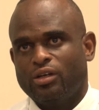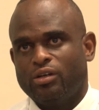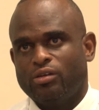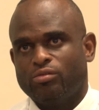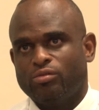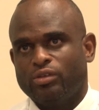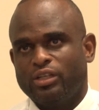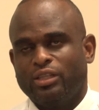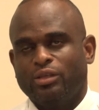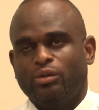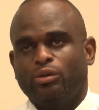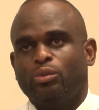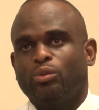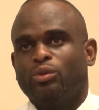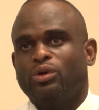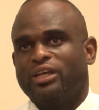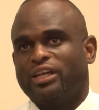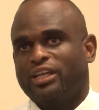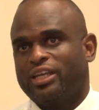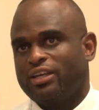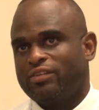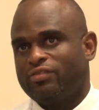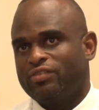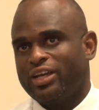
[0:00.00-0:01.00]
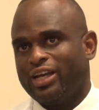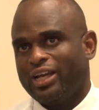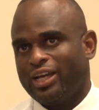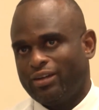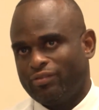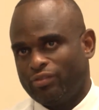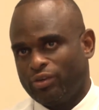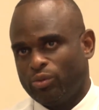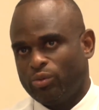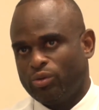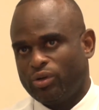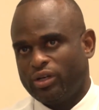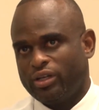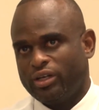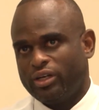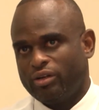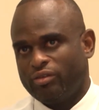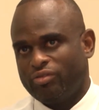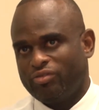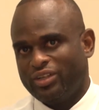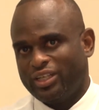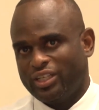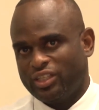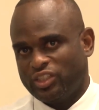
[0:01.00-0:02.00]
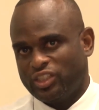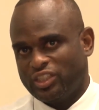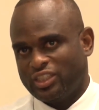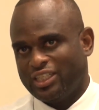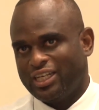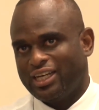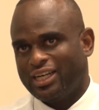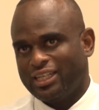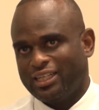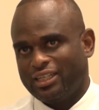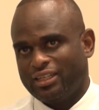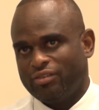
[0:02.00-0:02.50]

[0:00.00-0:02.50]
really we want to give everyone a fair shot,